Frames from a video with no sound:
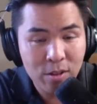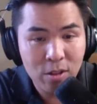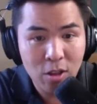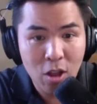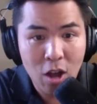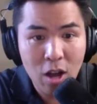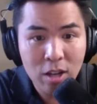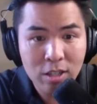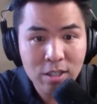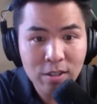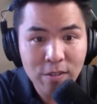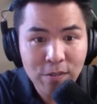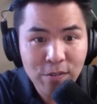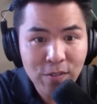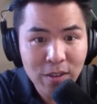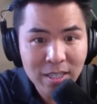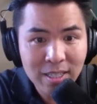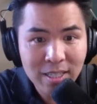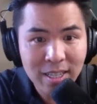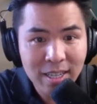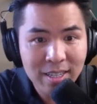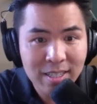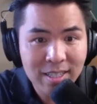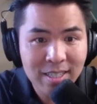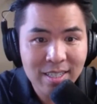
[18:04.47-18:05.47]
Laws of
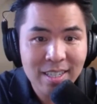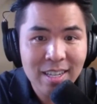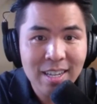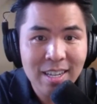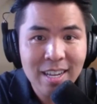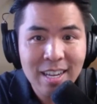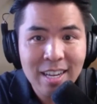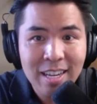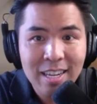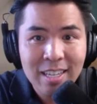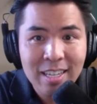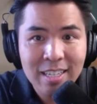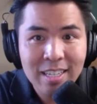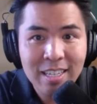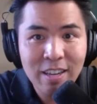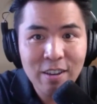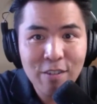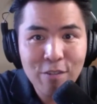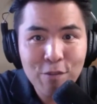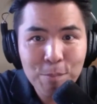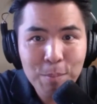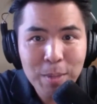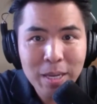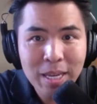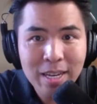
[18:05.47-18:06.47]
physics.
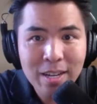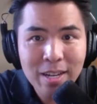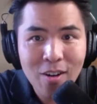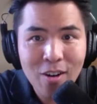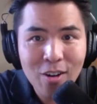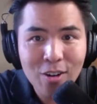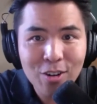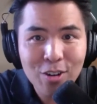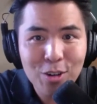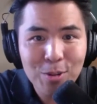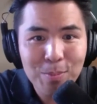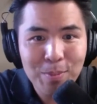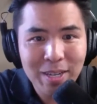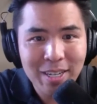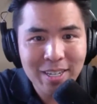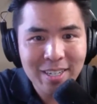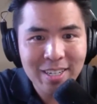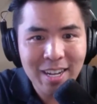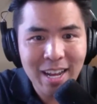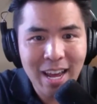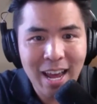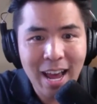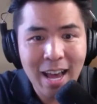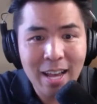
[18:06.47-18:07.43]
Give me an argument